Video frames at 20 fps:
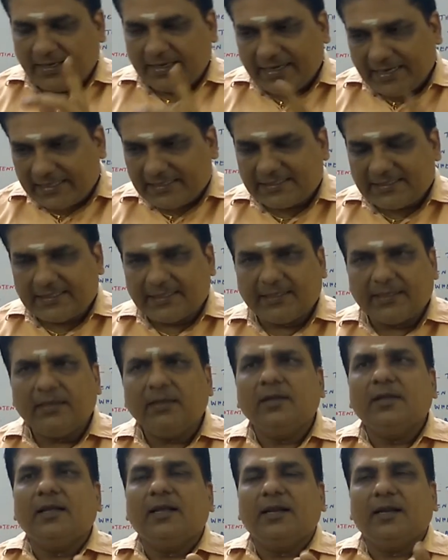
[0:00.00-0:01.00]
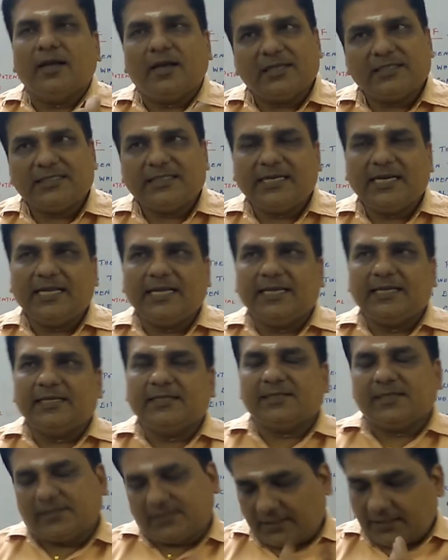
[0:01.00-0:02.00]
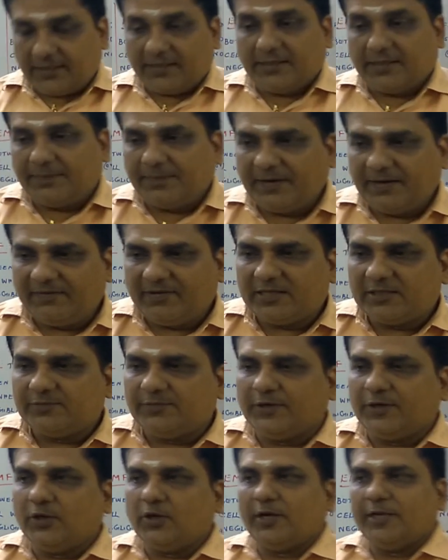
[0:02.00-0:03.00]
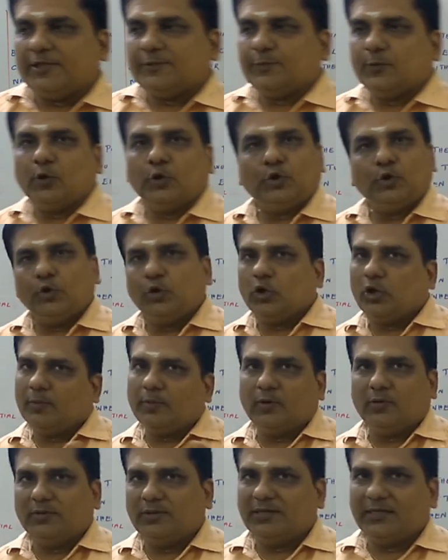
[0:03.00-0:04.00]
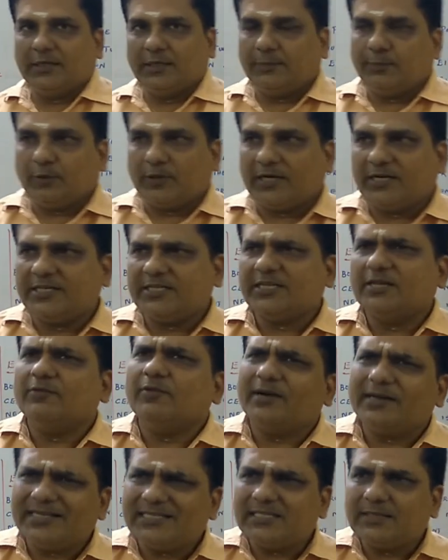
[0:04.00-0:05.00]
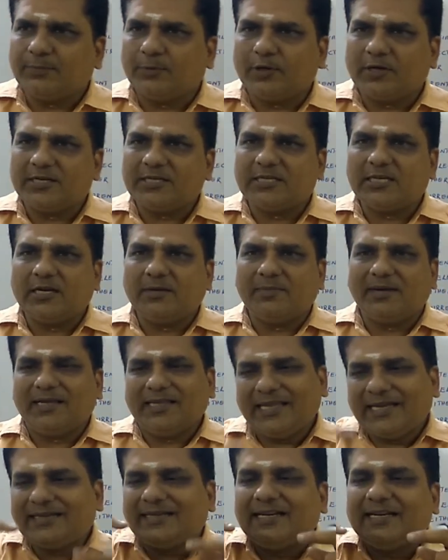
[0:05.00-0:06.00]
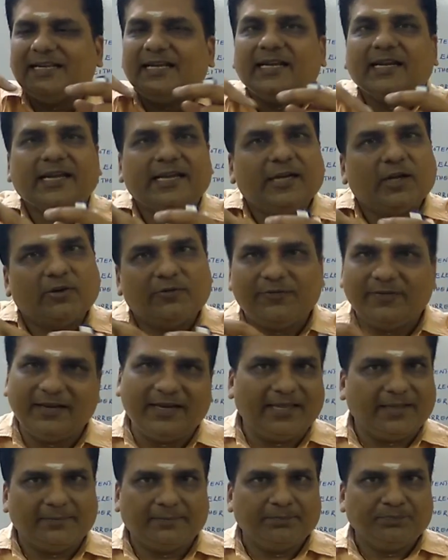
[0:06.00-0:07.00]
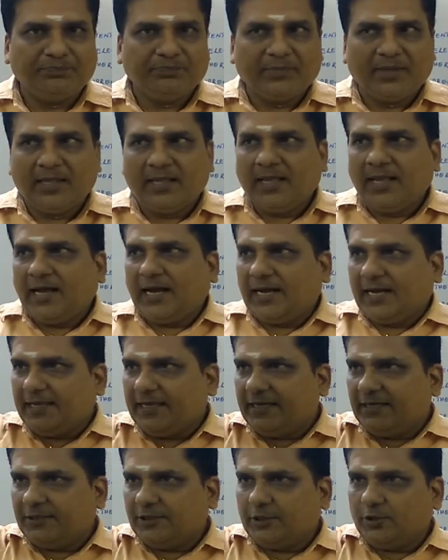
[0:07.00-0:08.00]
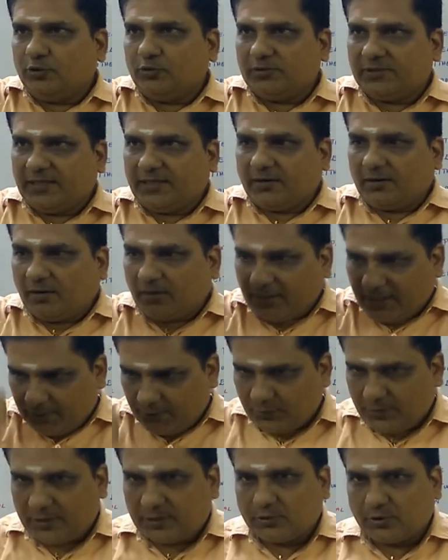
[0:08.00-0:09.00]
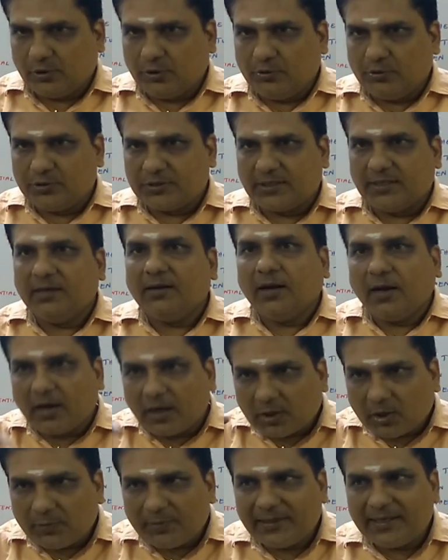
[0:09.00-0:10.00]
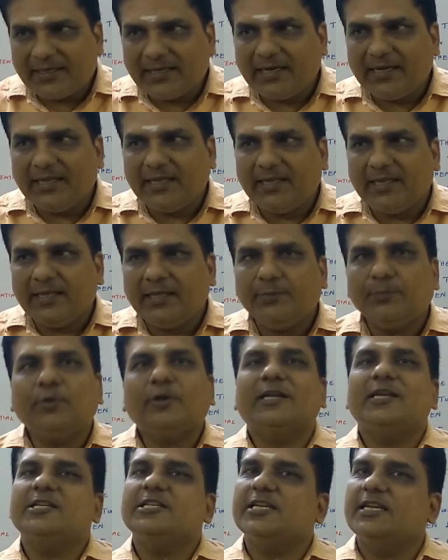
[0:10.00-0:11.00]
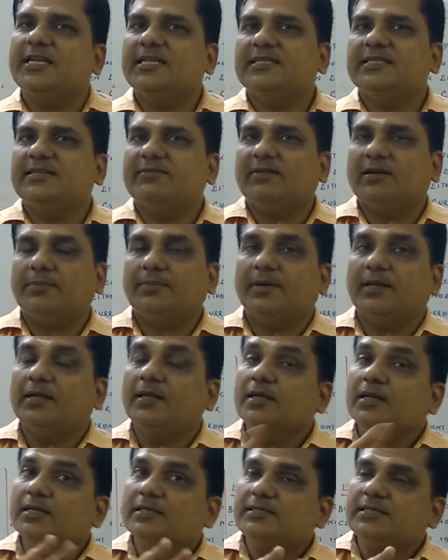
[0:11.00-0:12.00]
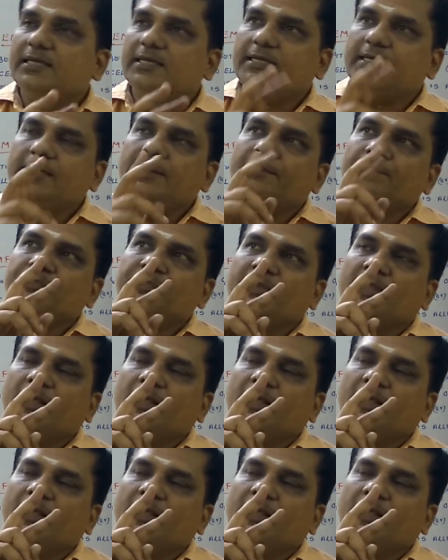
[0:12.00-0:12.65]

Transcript: Next, last class, sir, in the previous video, I spoke to you about potential. What is a potential? A trigger kind of feeling. I introduce a rod into a solution, automatically potential is developed. See,